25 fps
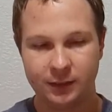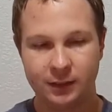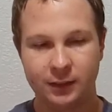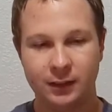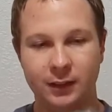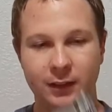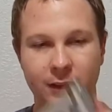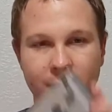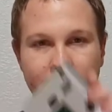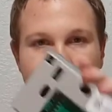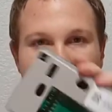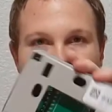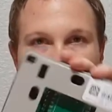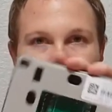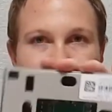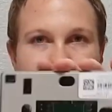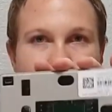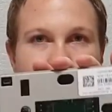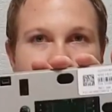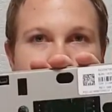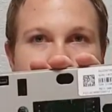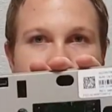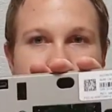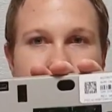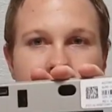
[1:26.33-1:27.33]
And this
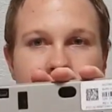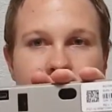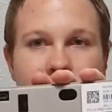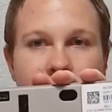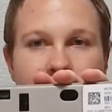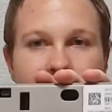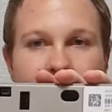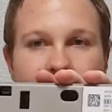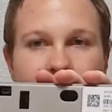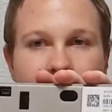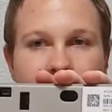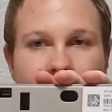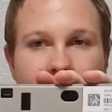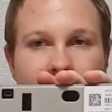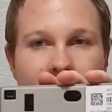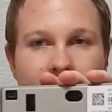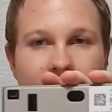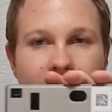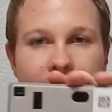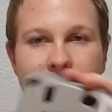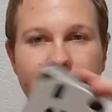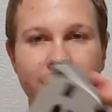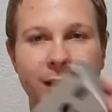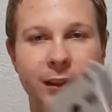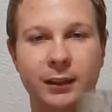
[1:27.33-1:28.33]
is the other side of
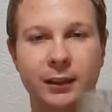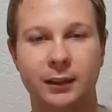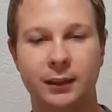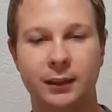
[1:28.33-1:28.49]
it.